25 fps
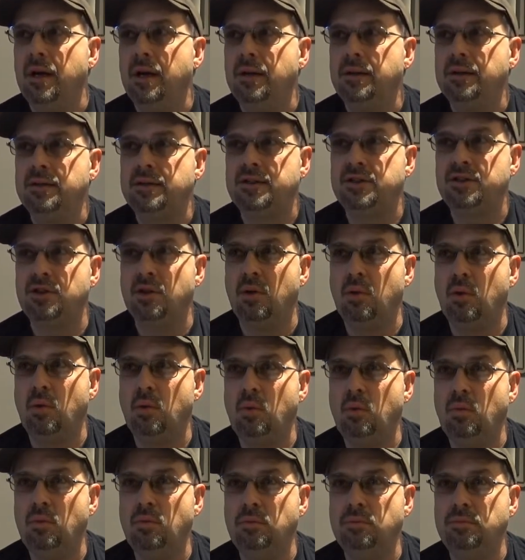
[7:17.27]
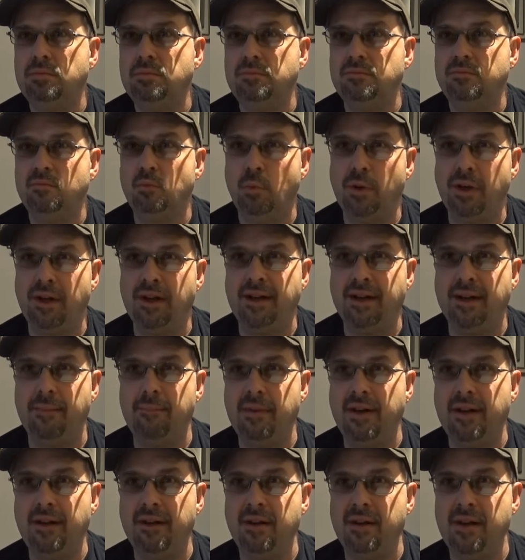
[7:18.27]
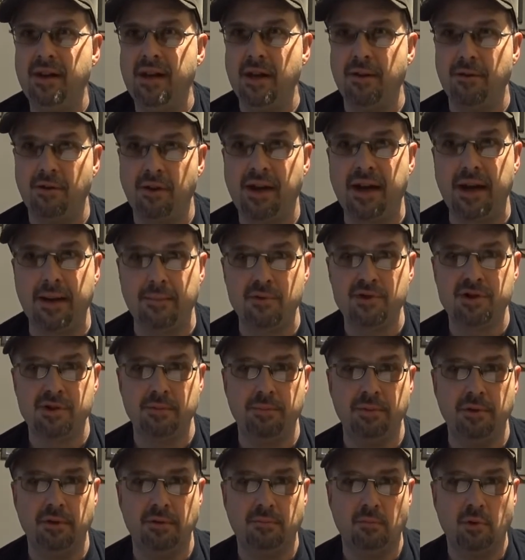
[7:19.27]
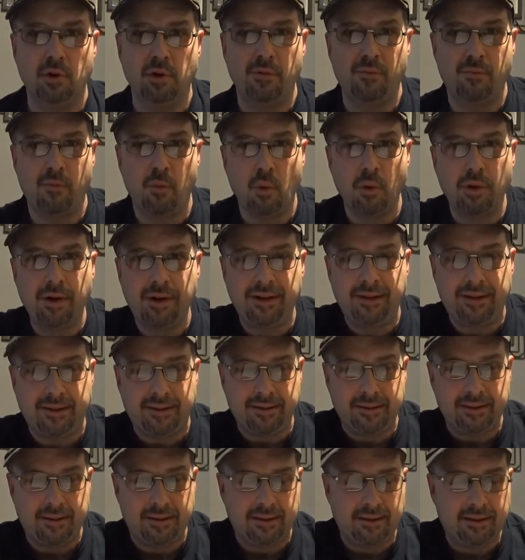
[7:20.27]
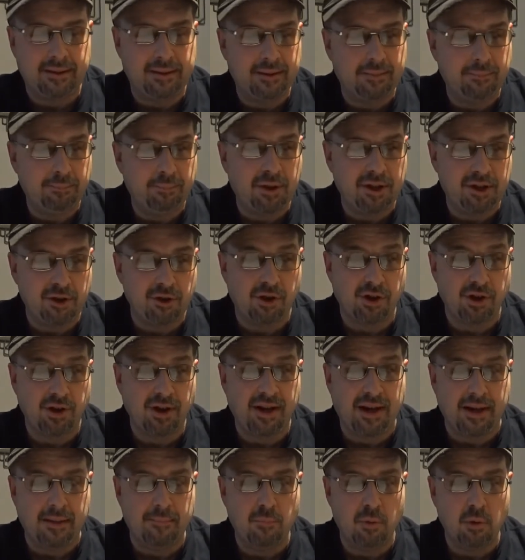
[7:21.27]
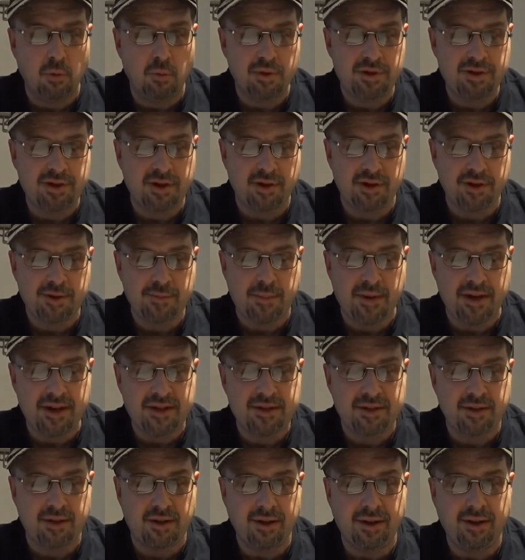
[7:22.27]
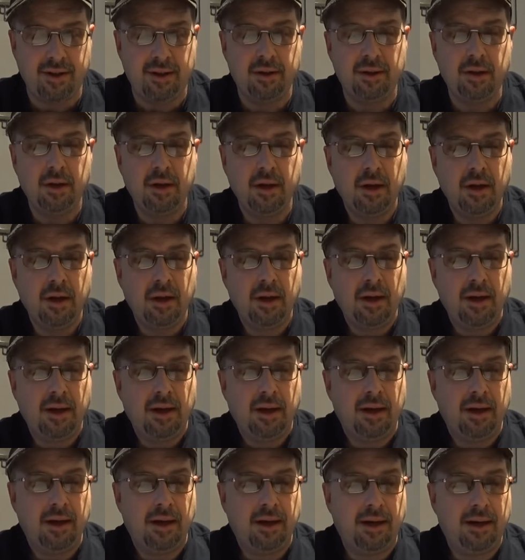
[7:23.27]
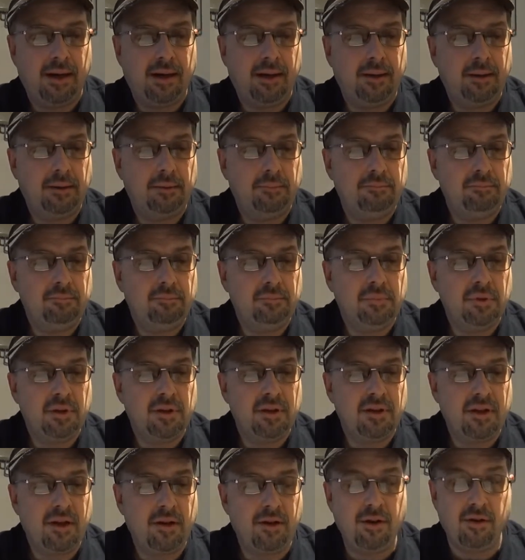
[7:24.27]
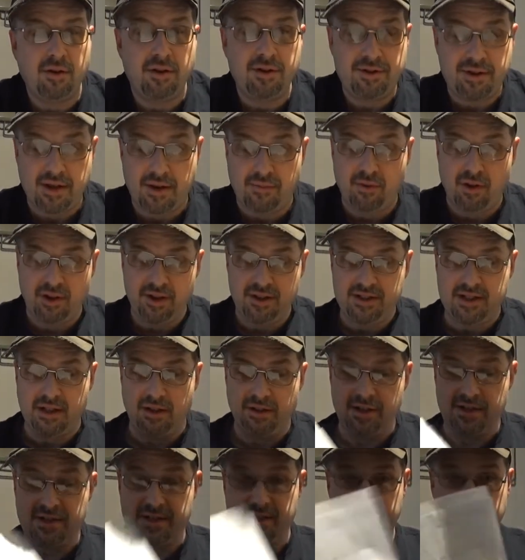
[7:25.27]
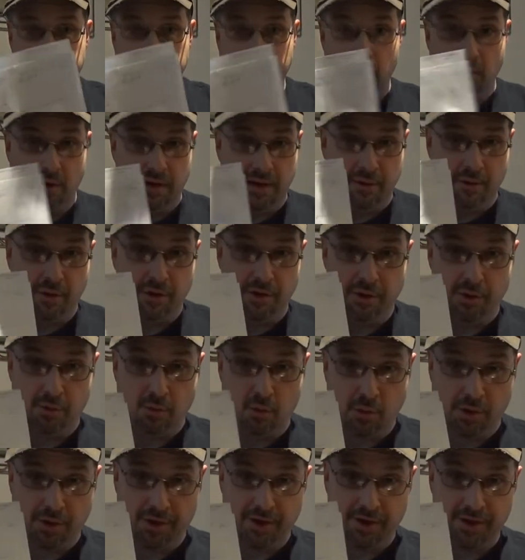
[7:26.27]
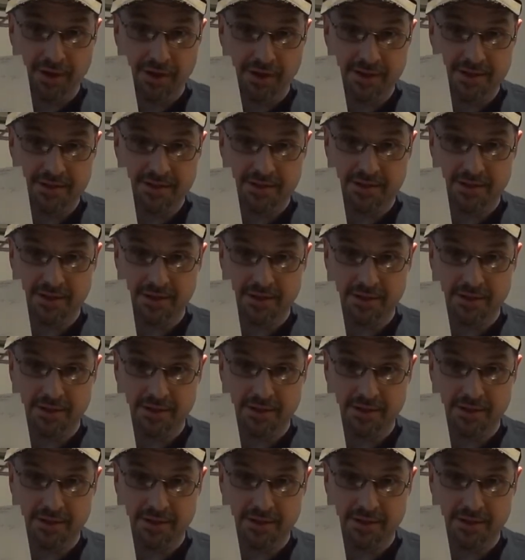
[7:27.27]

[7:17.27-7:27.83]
So really, I mean, the other cameras are built more for it, but you're going to get more results based on it. You can definitely tell this is how an organized